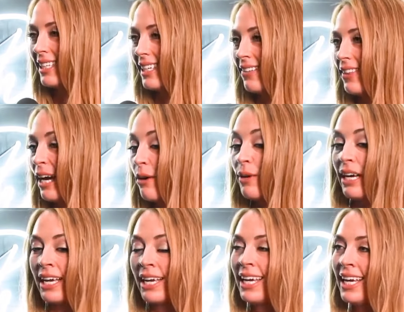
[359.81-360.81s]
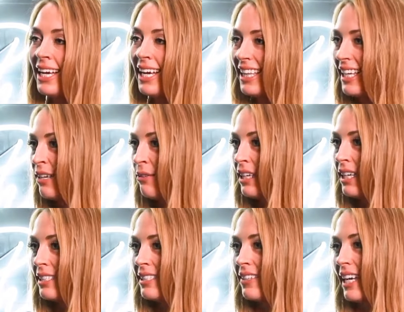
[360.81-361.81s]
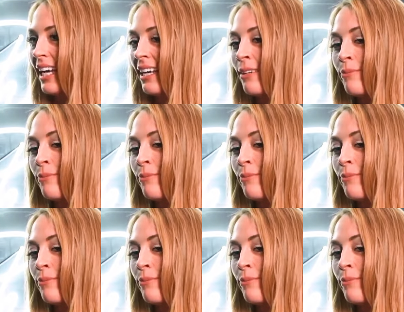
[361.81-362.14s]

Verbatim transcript: it out that way. And then I realized, okay,